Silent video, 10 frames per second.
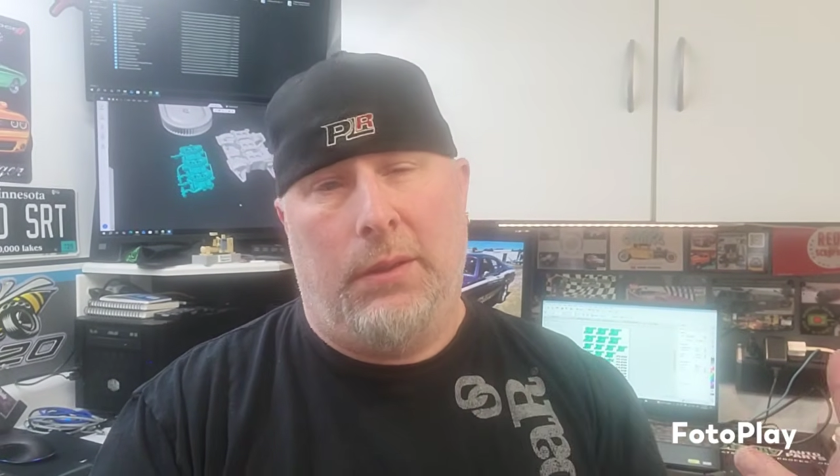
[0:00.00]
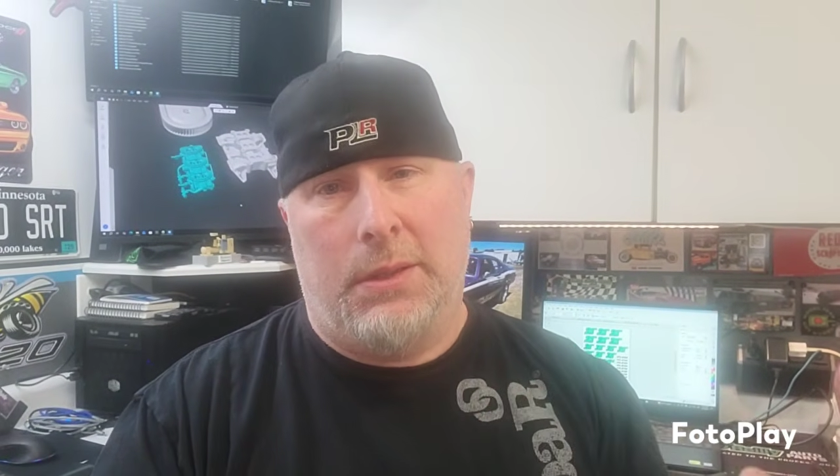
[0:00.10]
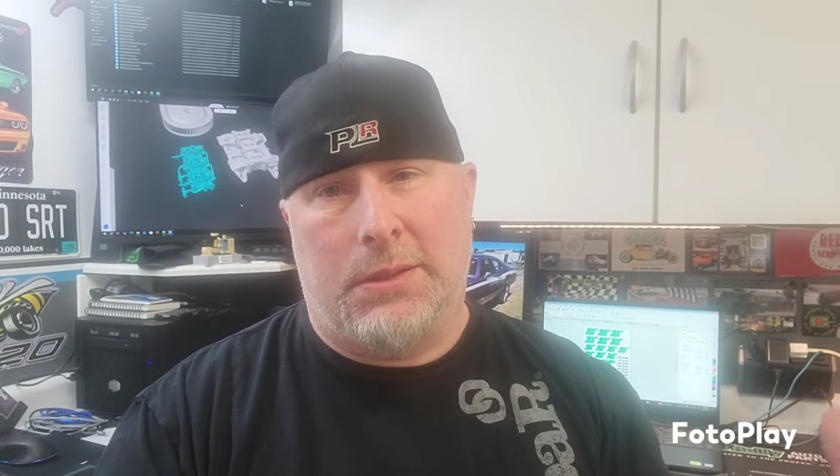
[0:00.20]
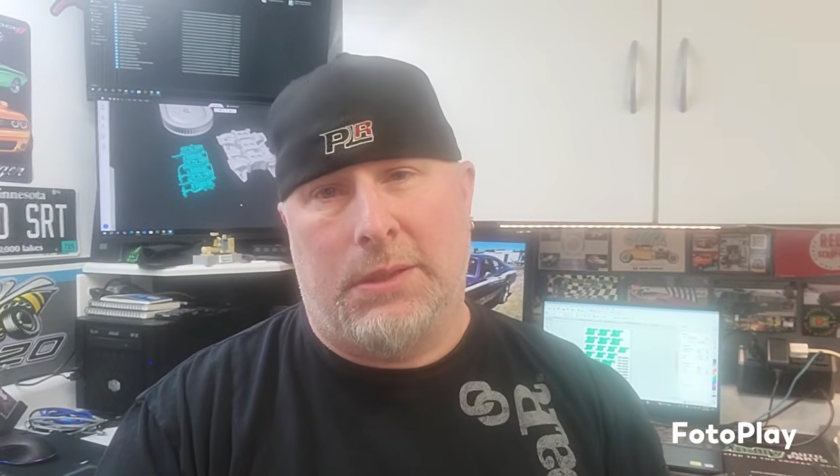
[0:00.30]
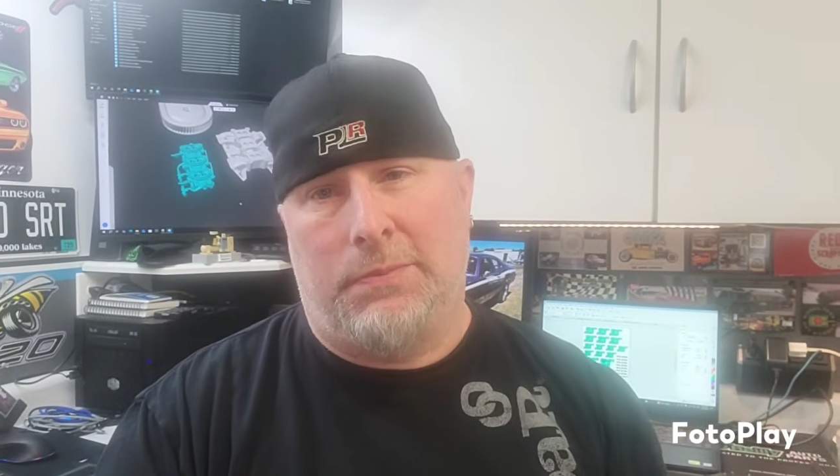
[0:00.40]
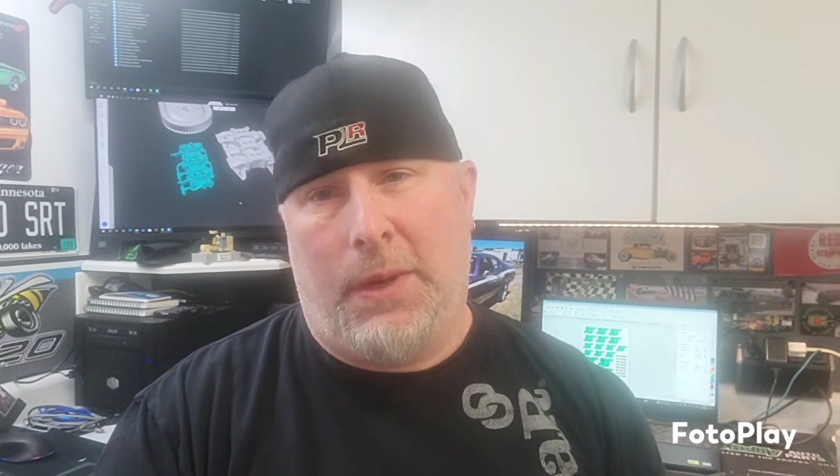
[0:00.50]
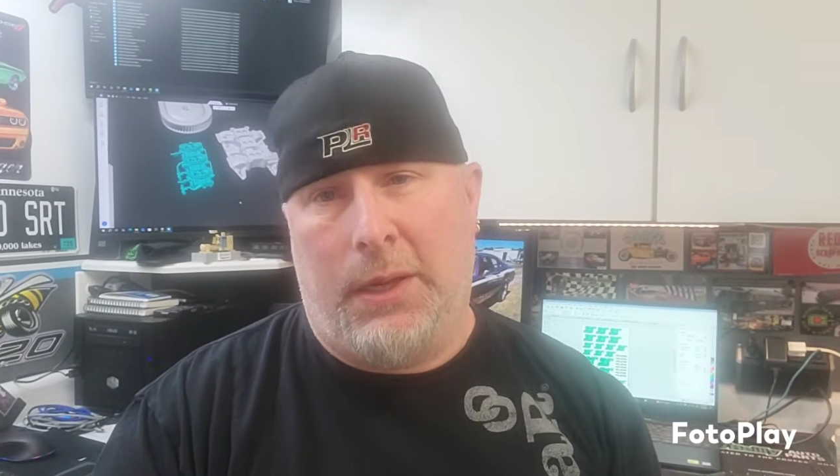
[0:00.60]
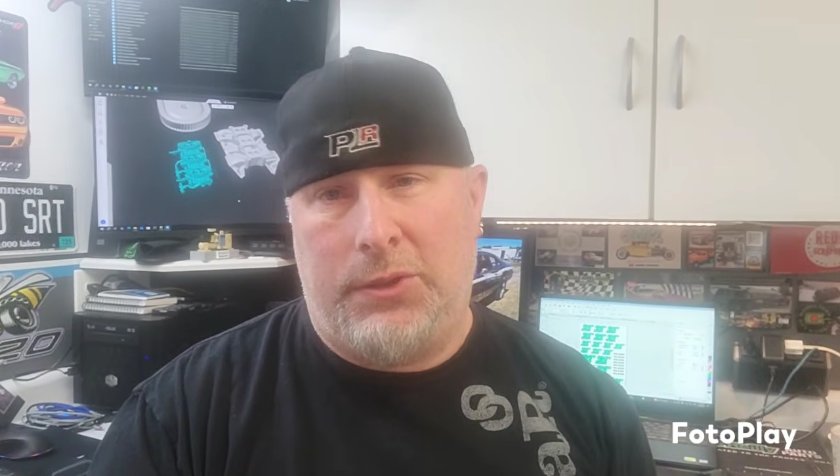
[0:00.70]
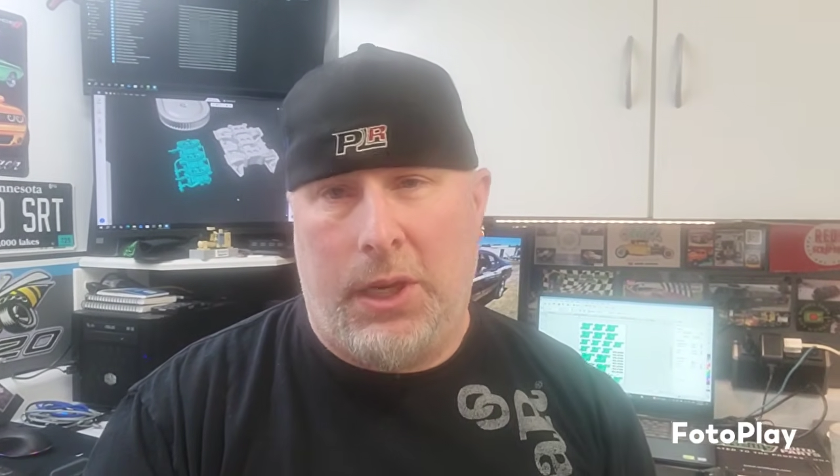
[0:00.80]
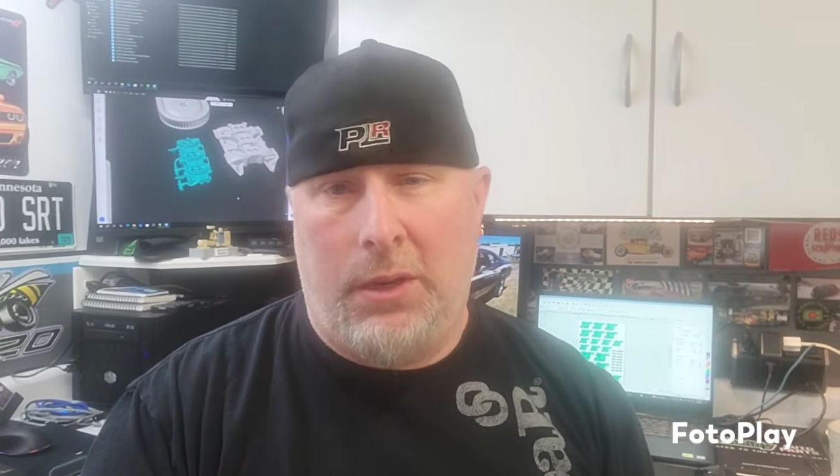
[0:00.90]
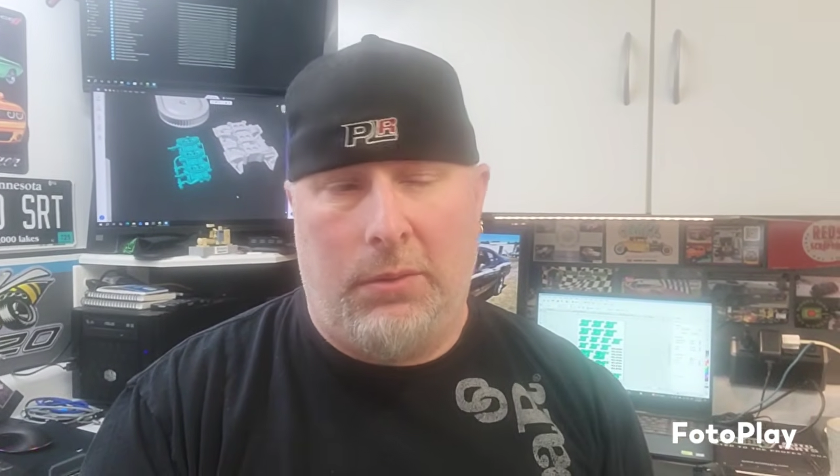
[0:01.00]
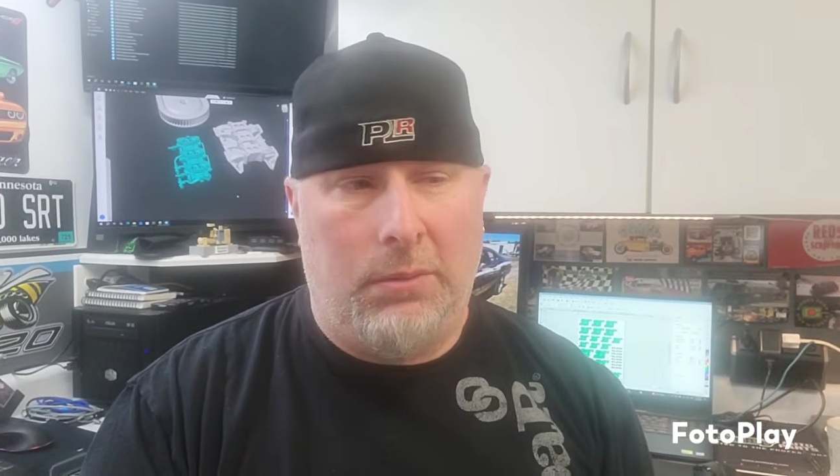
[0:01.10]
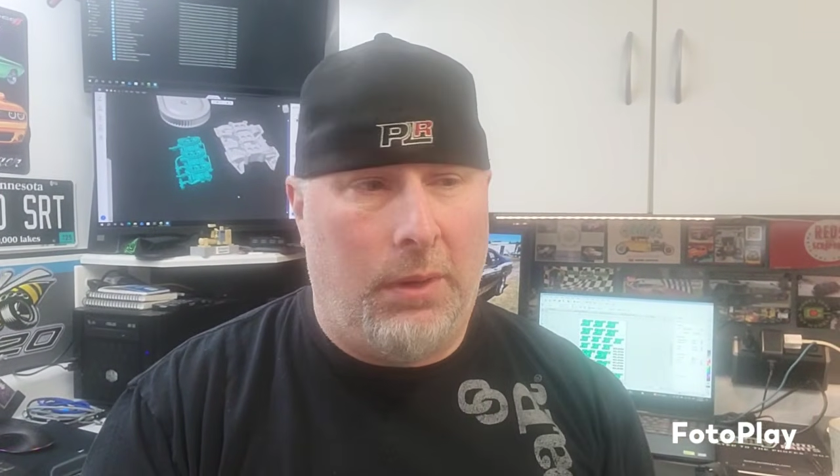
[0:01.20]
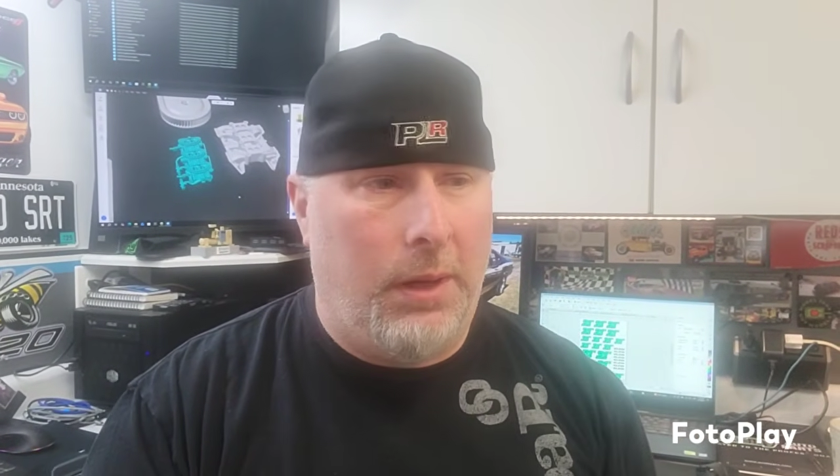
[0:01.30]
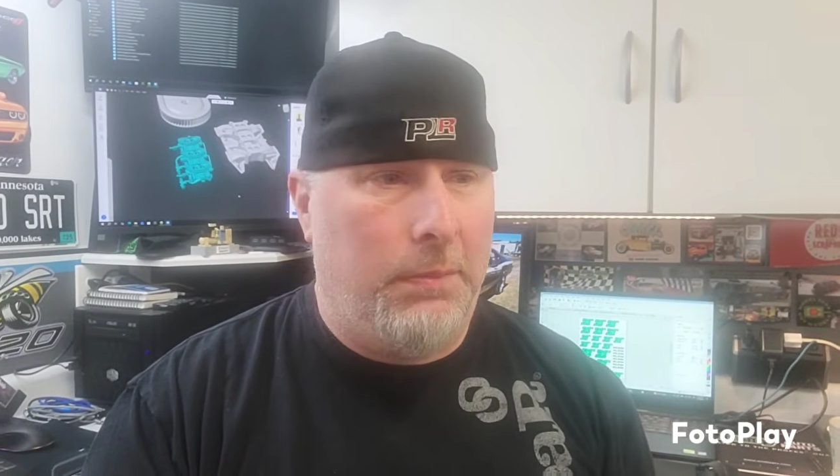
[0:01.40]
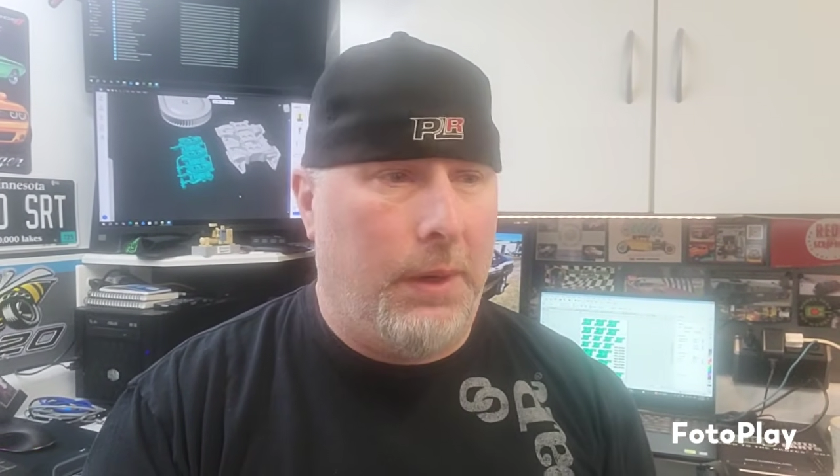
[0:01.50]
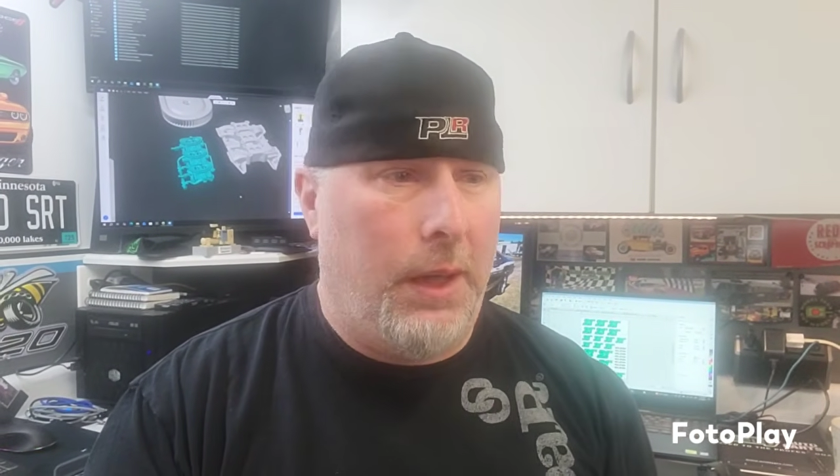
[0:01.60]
This is my channel. I've been